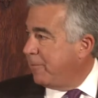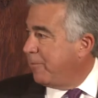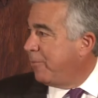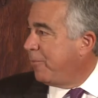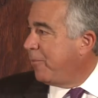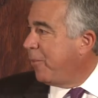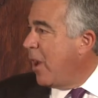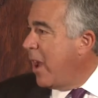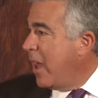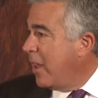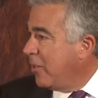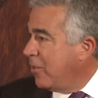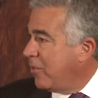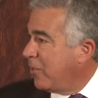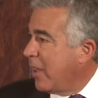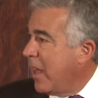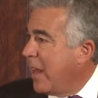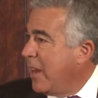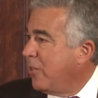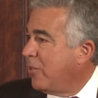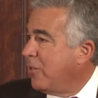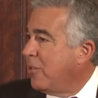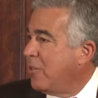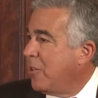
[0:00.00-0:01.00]
Friends,
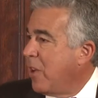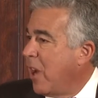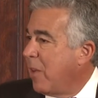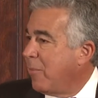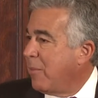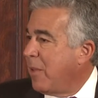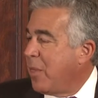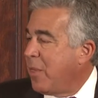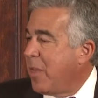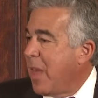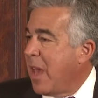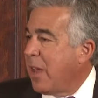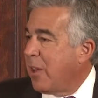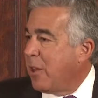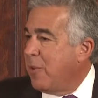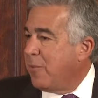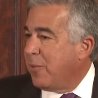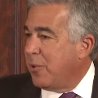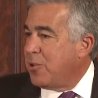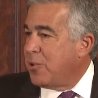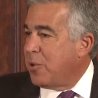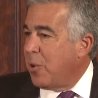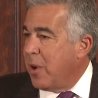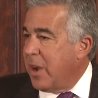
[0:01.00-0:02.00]
ladies and gentlemen, thank you
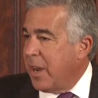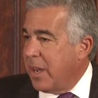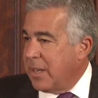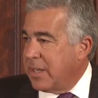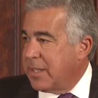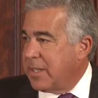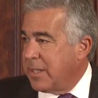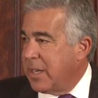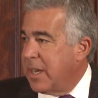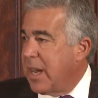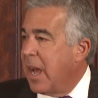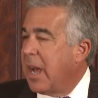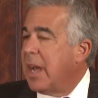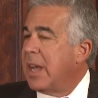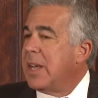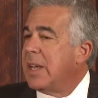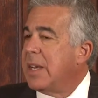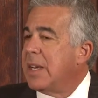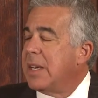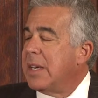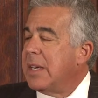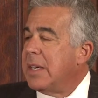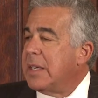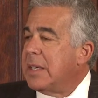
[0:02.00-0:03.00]
for joining us today.
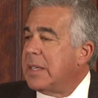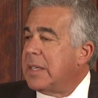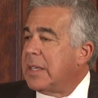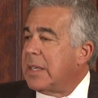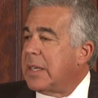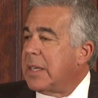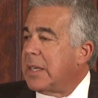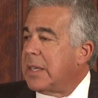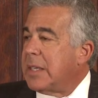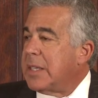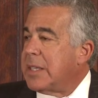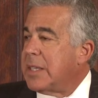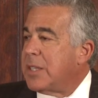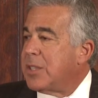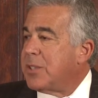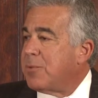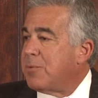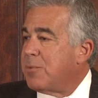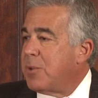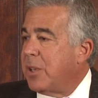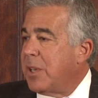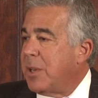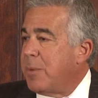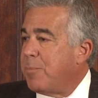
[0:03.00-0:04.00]

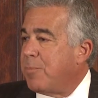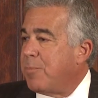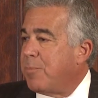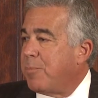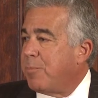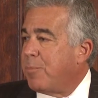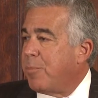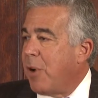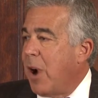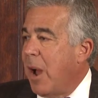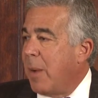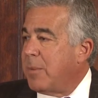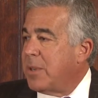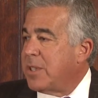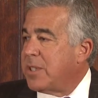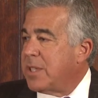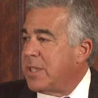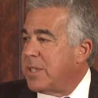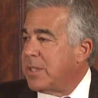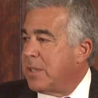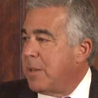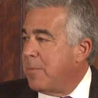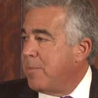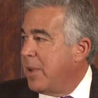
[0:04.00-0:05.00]
This really
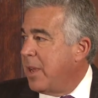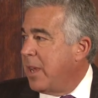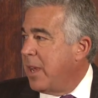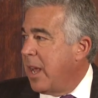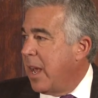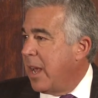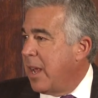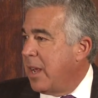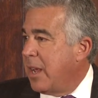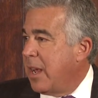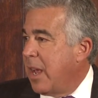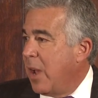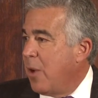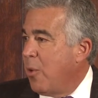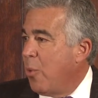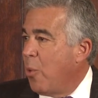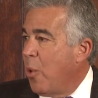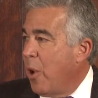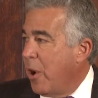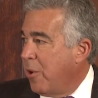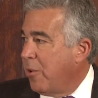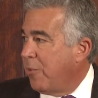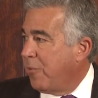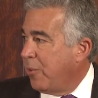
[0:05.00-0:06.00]
promises to be a
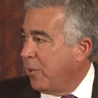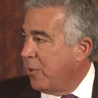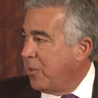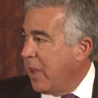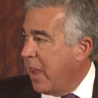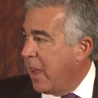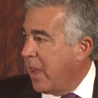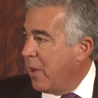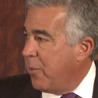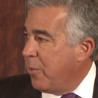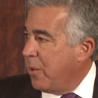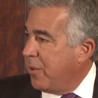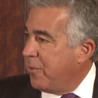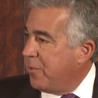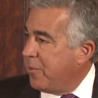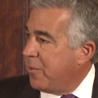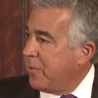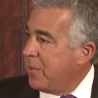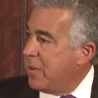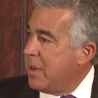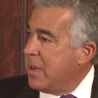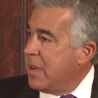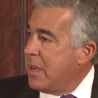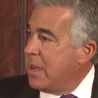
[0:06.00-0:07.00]
wonderful day.
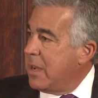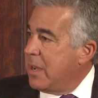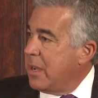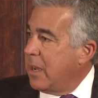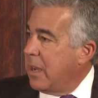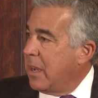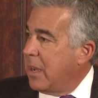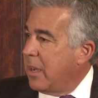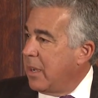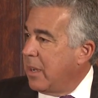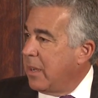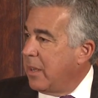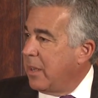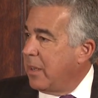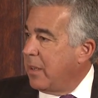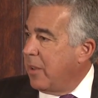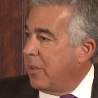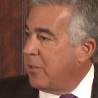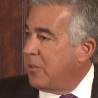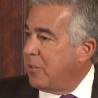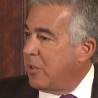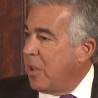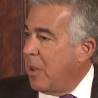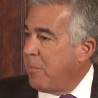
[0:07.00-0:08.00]
We've
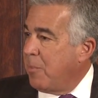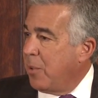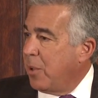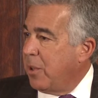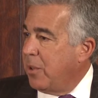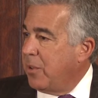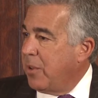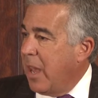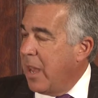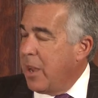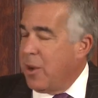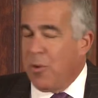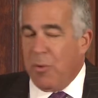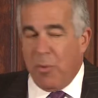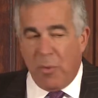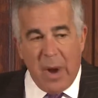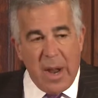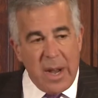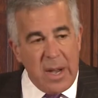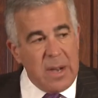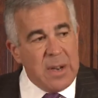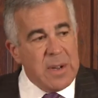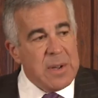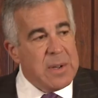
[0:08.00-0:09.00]
assembled a
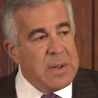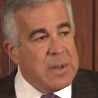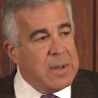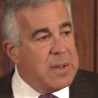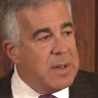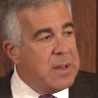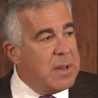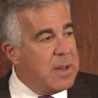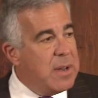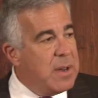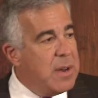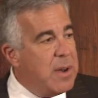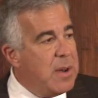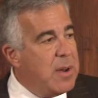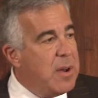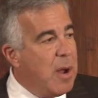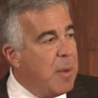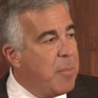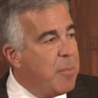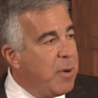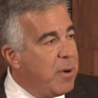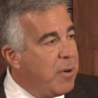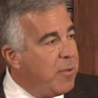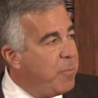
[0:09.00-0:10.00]
great
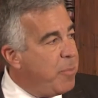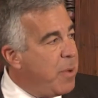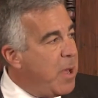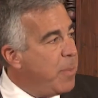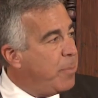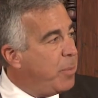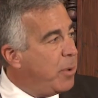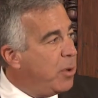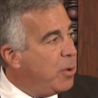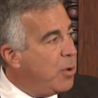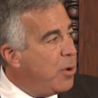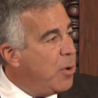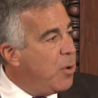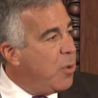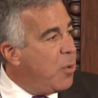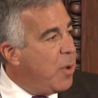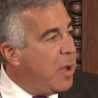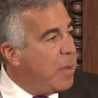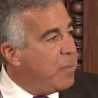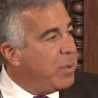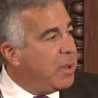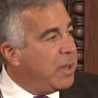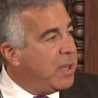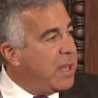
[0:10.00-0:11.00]
number of people who
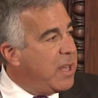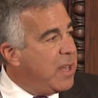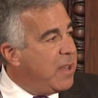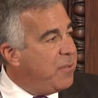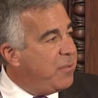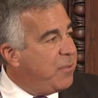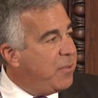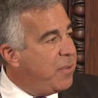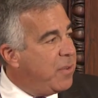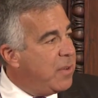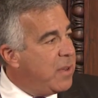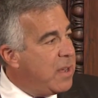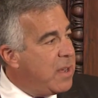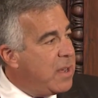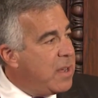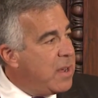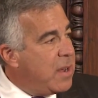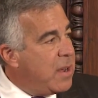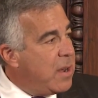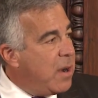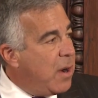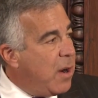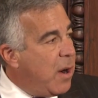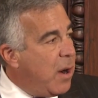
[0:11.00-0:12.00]
we believe
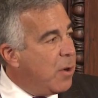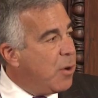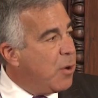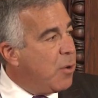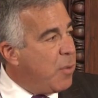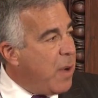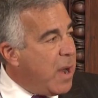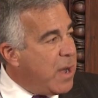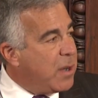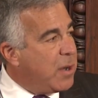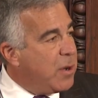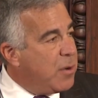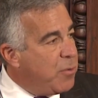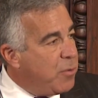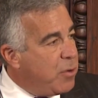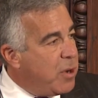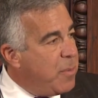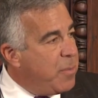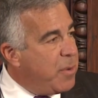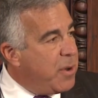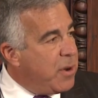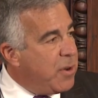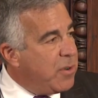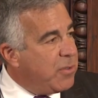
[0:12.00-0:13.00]
are great
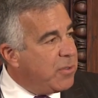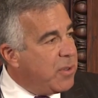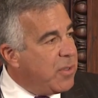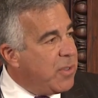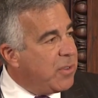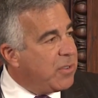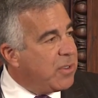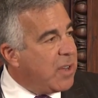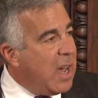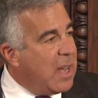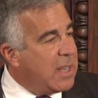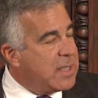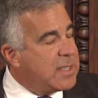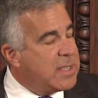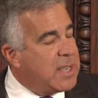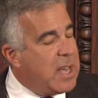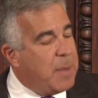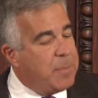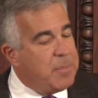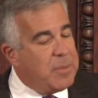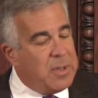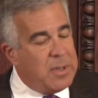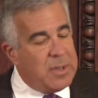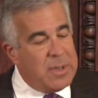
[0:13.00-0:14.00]
contributors to this
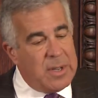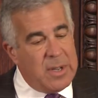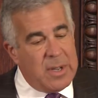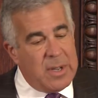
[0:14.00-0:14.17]
concept,